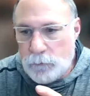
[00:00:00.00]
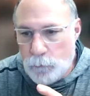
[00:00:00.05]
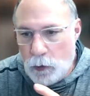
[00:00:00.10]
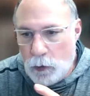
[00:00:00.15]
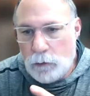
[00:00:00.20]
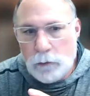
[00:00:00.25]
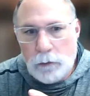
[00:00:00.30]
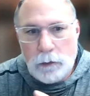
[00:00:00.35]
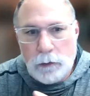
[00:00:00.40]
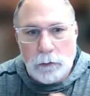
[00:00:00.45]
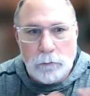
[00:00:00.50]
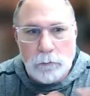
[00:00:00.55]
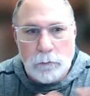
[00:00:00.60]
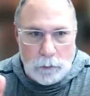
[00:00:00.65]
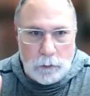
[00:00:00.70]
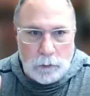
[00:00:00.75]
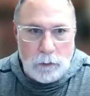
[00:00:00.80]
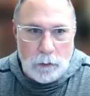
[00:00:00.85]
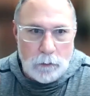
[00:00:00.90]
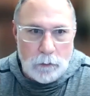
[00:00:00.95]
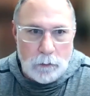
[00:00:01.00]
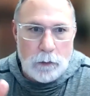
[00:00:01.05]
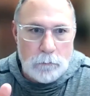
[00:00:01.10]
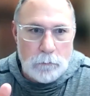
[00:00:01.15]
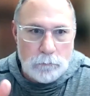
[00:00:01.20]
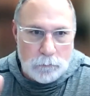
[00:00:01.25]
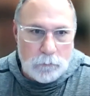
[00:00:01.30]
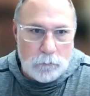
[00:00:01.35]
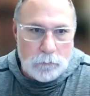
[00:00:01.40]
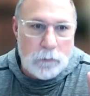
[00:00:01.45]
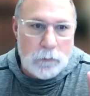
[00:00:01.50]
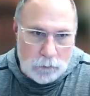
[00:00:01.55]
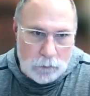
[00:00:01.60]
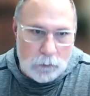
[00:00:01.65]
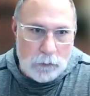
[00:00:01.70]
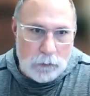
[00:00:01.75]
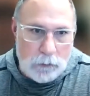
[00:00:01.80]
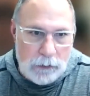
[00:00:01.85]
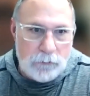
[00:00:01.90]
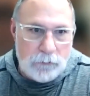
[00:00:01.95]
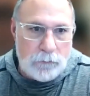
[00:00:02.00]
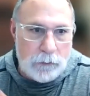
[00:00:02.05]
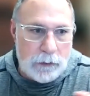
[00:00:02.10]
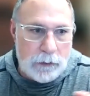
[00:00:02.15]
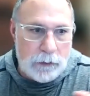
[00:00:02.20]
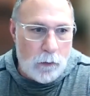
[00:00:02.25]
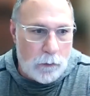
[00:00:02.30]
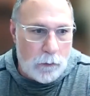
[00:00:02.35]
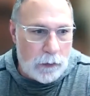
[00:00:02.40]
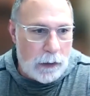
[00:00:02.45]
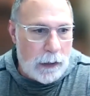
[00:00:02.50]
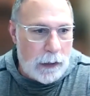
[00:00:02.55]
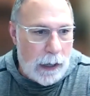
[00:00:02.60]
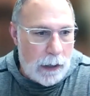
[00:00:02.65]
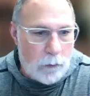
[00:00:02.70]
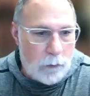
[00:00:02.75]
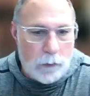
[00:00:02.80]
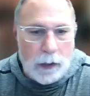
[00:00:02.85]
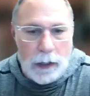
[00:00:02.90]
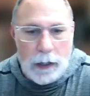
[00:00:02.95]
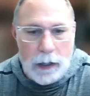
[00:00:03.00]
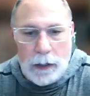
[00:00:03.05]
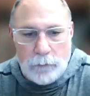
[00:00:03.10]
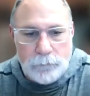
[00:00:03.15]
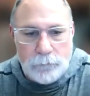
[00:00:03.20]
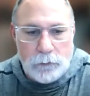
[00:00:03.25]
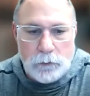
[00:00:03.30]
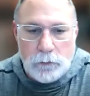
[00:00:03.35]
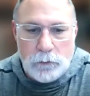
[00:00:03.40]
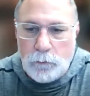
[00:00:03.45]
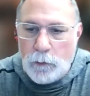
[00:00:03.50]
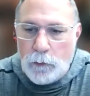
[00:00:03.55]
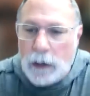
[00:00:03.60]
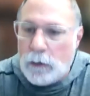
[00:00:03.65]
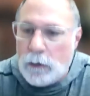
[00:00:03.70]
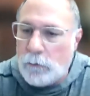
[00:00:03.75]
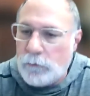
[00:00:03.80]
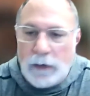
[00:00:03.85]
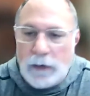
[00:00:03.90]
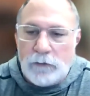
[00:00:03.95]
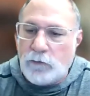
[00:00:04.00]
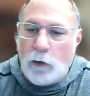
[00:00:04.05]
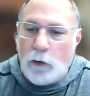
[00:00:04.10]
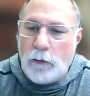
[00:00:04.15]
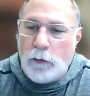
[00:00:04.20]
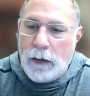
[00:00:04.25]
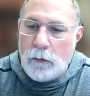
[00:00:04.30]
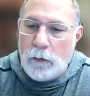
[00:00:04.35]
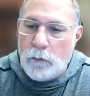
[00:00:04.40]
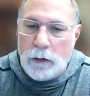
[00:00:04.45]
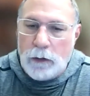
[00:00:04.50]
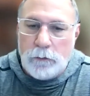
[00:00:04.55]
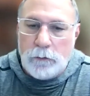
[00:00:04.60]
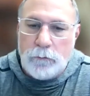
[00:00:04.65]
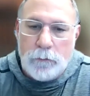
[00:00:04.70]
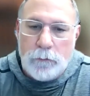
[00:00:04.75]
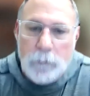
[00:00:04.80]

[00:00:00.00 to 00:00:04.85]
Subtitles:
mode and, easily going an hour and a half or 2 hours. That's all that was.